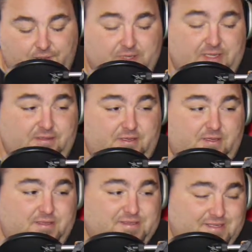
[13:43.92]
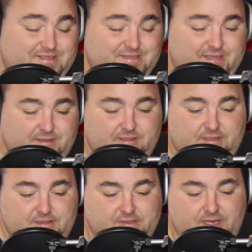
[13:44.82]
but since then
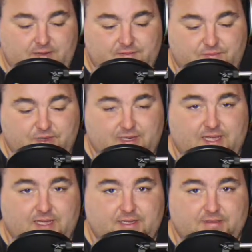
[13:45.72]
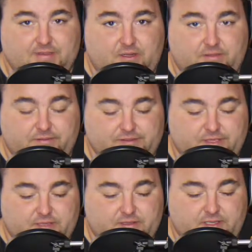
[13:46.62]
he's gotten brick hands all of a
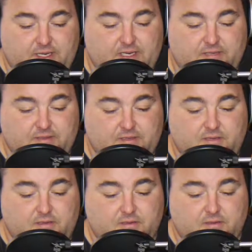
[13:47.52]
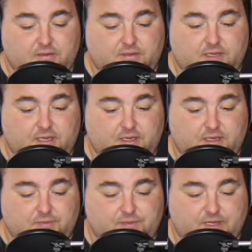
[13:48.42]
sudden and can't
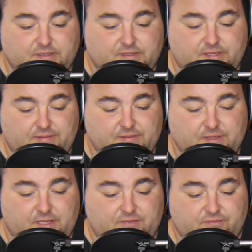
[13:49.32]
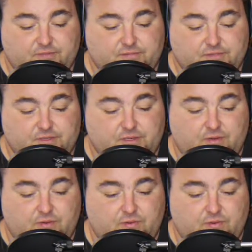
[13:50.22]
catch a pass to save his life.
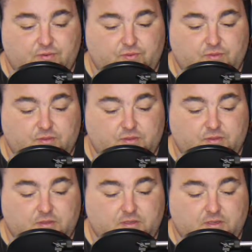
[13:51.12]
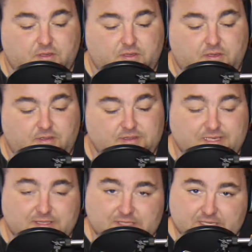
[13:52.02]
So it's
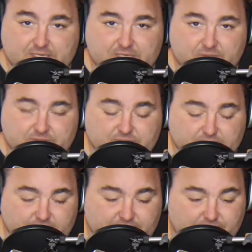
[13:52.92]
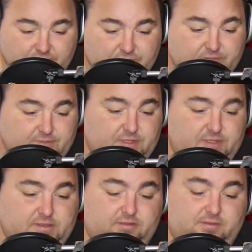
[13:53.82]
not just him; it's all of them.
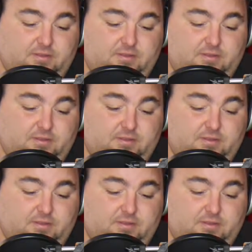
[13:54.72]
But